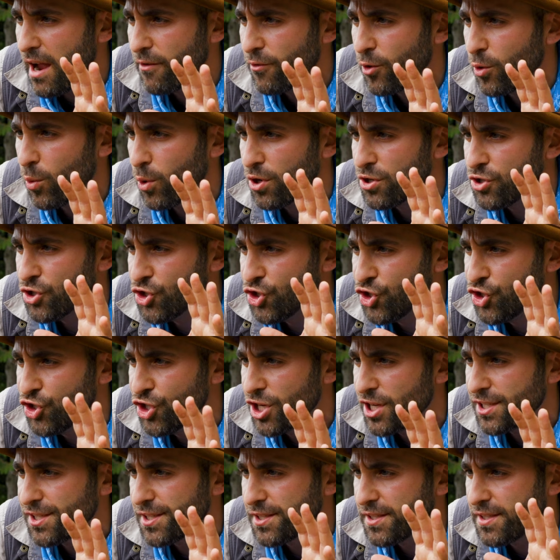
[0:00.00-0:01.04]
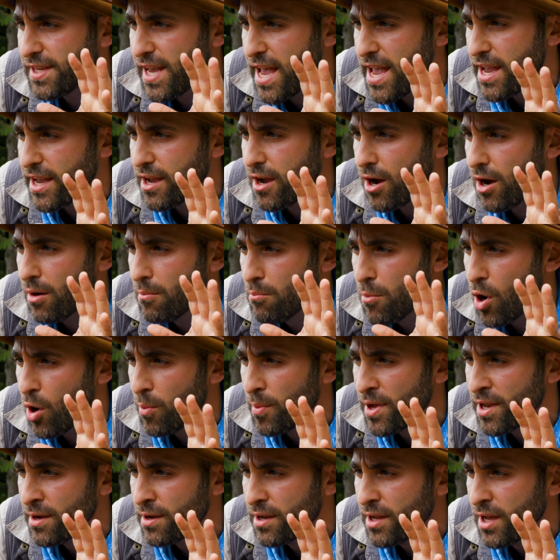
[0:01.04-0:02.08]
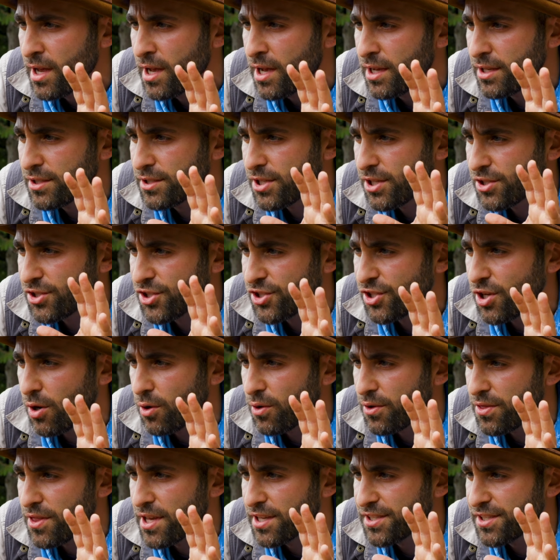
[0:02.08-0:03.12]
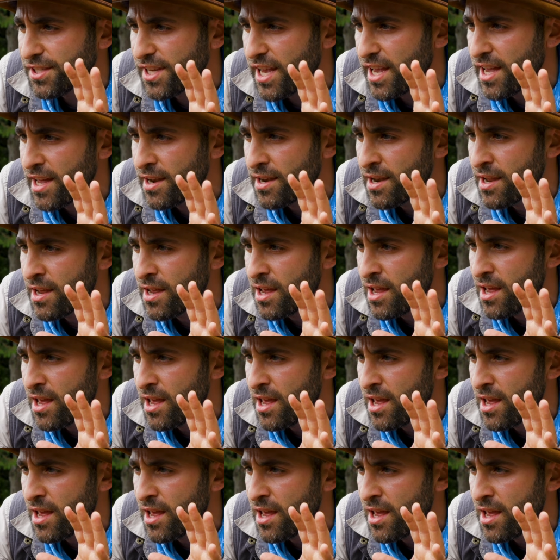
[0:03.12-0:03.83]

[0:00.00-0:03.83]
everyone just take a moment to soak this in.